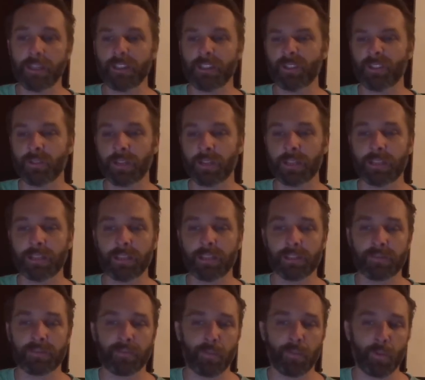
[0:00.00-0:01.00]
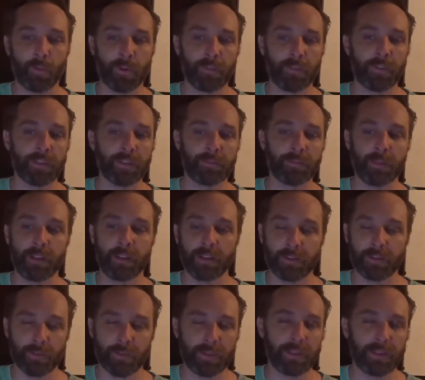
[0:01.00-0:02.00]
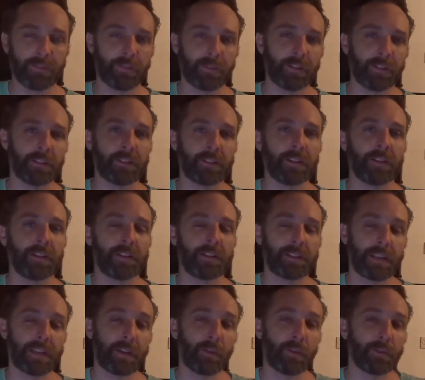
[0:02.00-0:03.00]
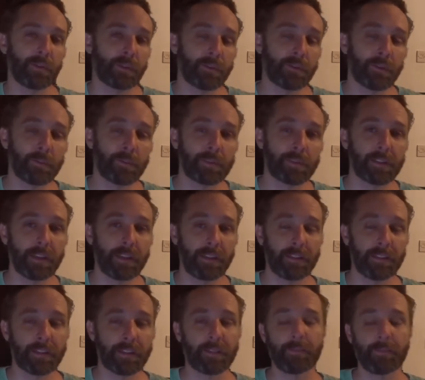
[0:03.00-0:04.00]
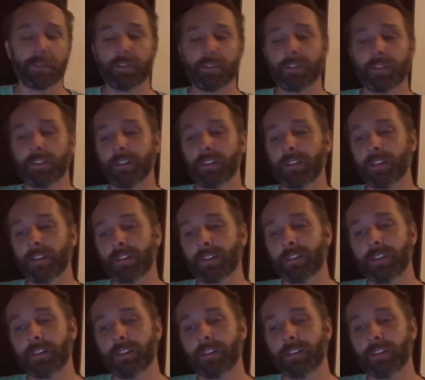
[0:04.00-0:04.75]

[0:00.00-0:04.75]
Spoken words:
and doing at least 4 of these meetings with different stakeholder groups in the community, like